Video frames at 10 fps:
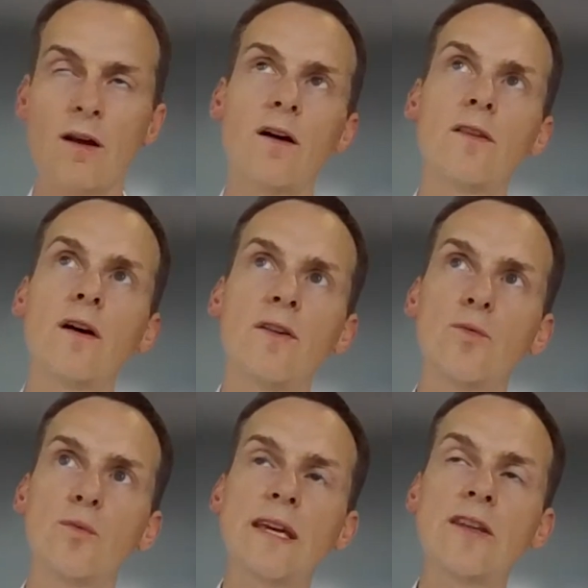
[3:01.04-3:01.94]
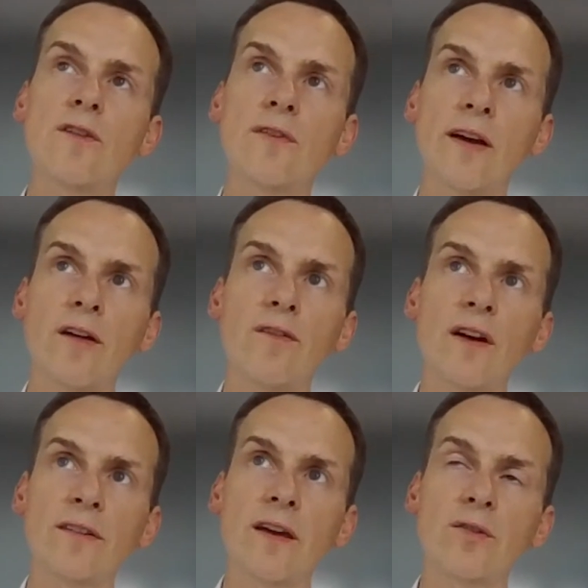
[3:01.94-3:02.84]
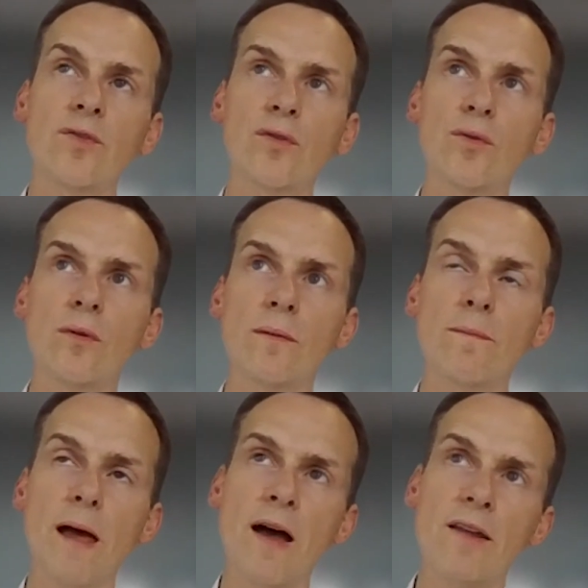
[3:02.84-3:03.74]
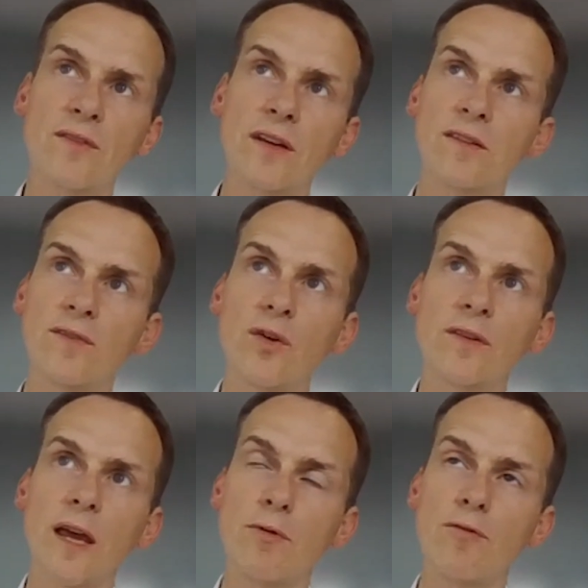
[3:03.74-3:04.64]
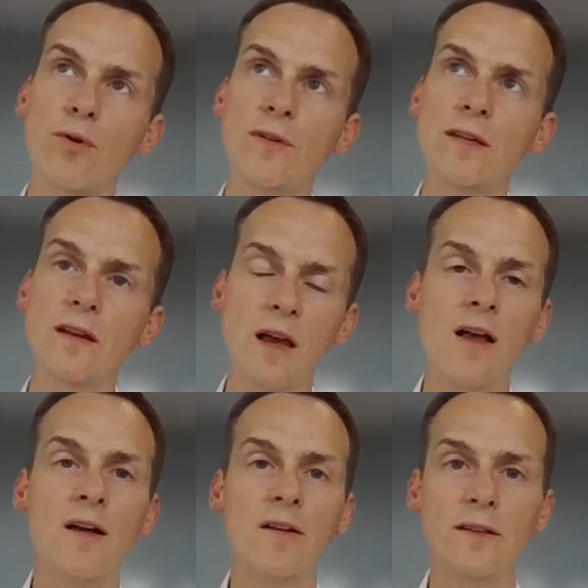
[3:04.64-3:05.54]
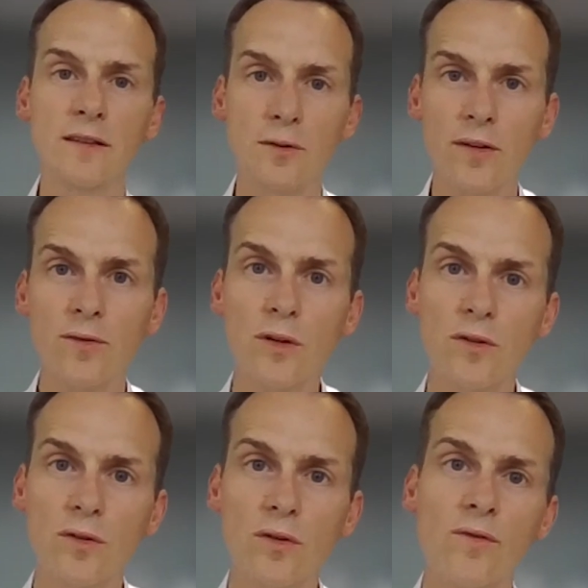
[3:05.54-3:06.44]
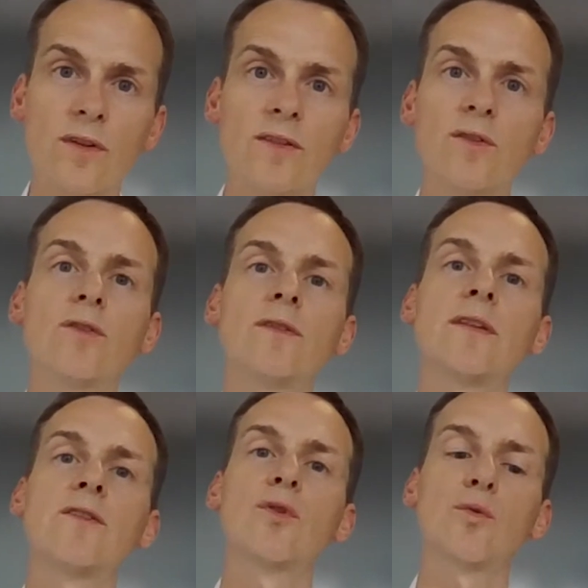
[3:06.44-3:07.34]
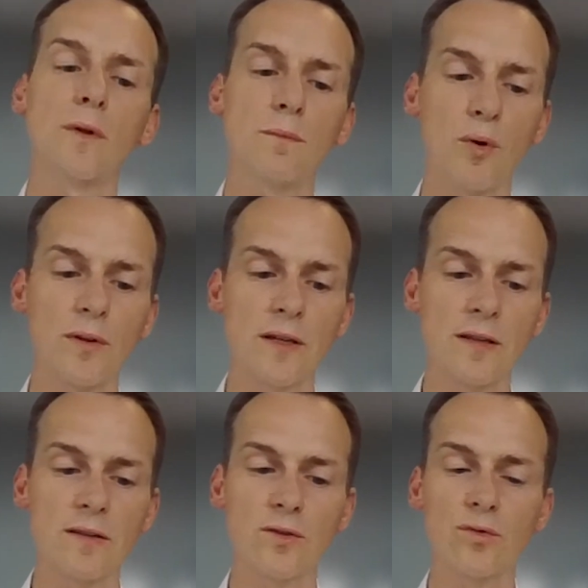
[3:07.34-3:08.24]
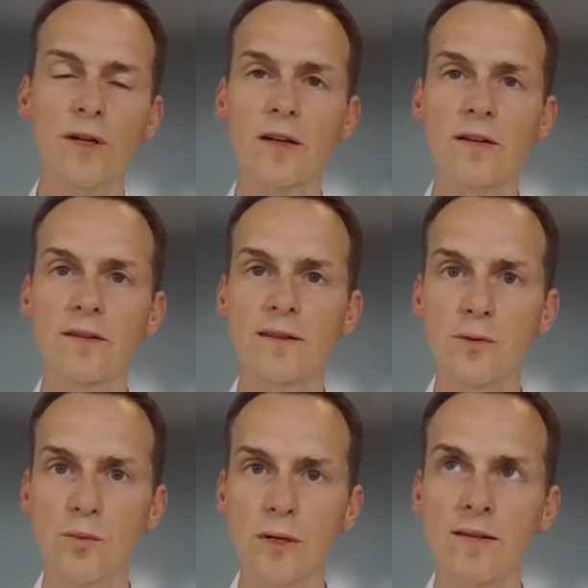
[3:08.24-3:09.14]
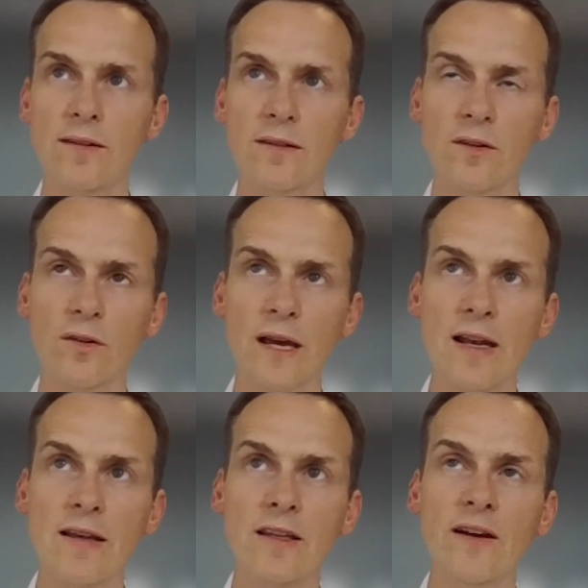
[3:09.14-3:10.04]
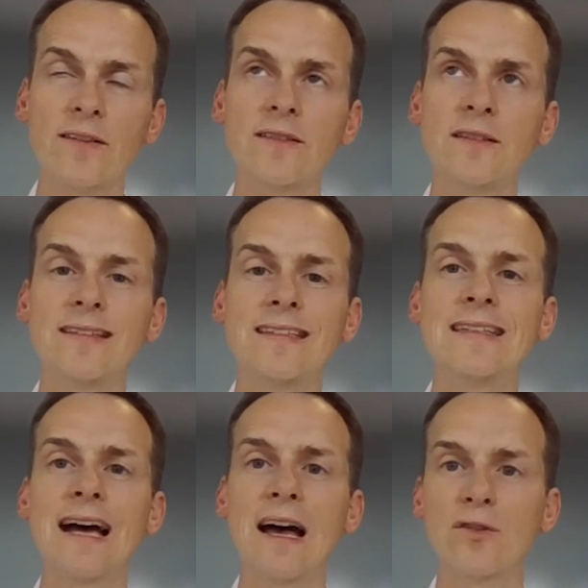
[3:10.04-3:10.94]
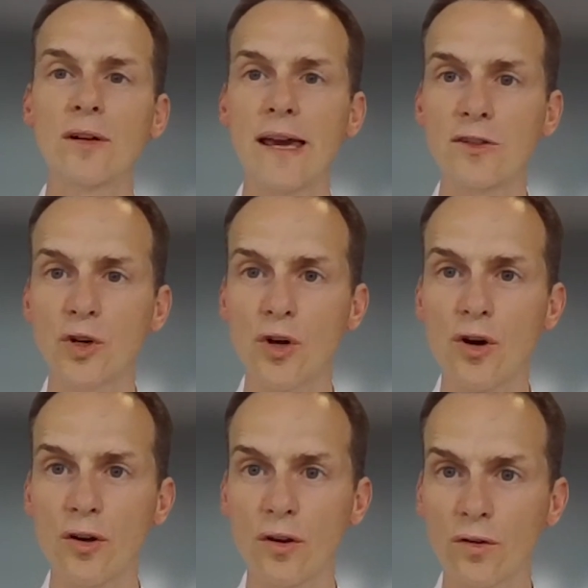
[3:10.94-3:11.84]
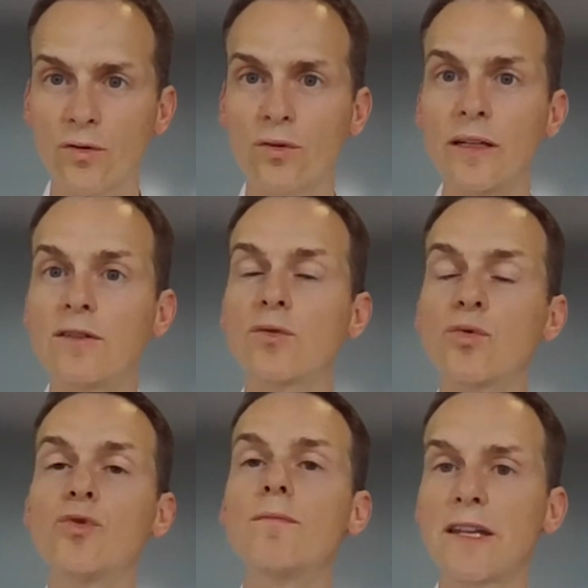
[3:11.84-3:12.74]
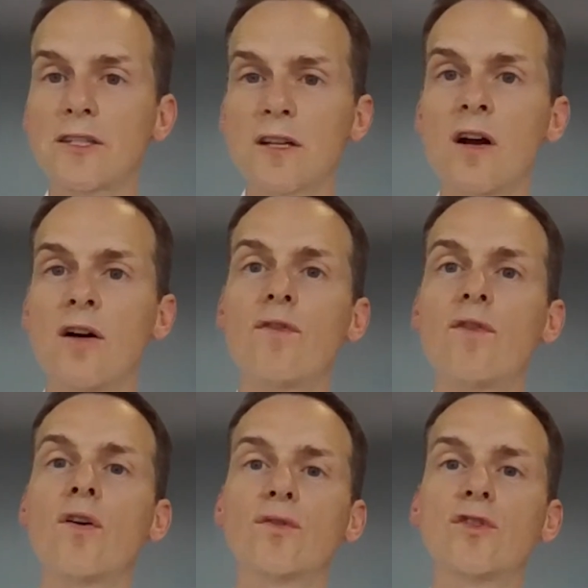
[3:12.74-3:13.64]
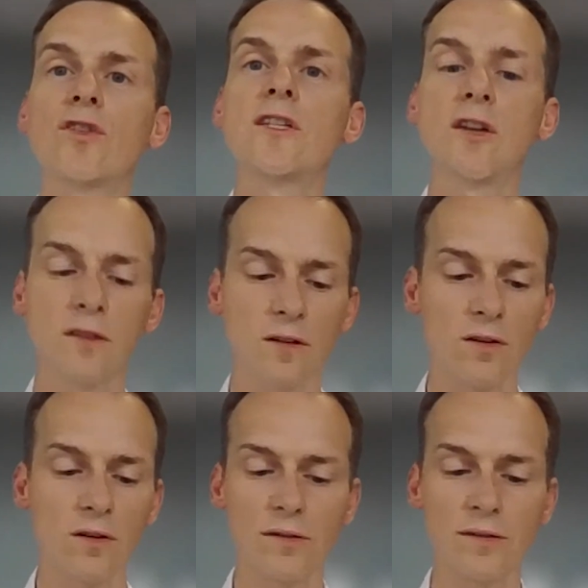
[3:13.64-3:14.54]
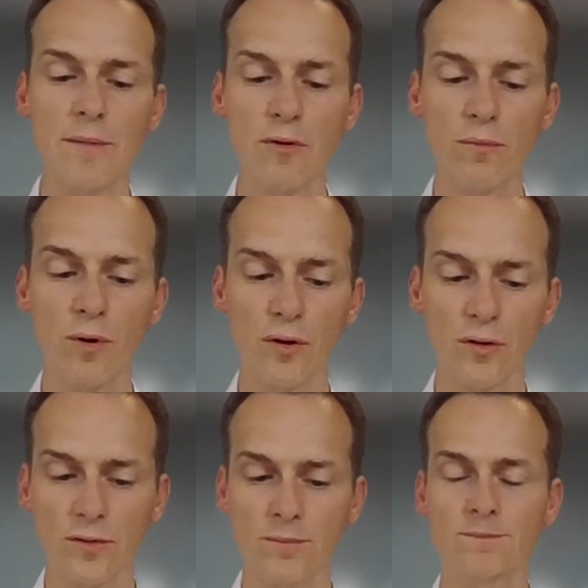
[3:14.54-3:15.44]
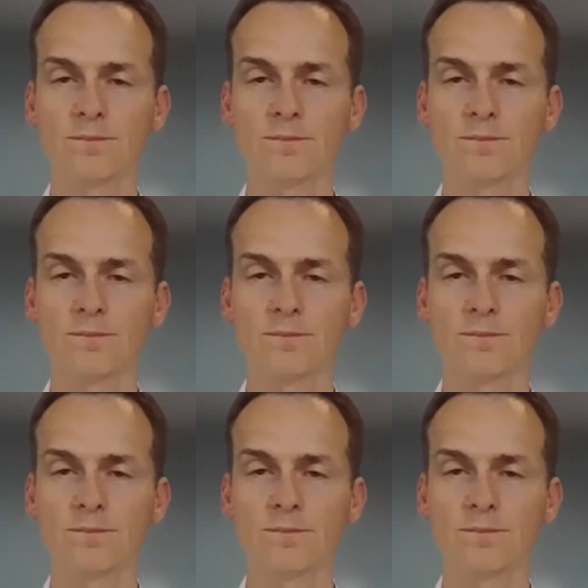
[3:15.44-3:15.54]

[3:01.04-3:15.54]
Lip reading: And we can emphasize also, as there's different type of protein, the interest with this textured wheat protein, the Neutrality Wheat 600L, is that it has a light color, so it's a good match for the chicken type of product.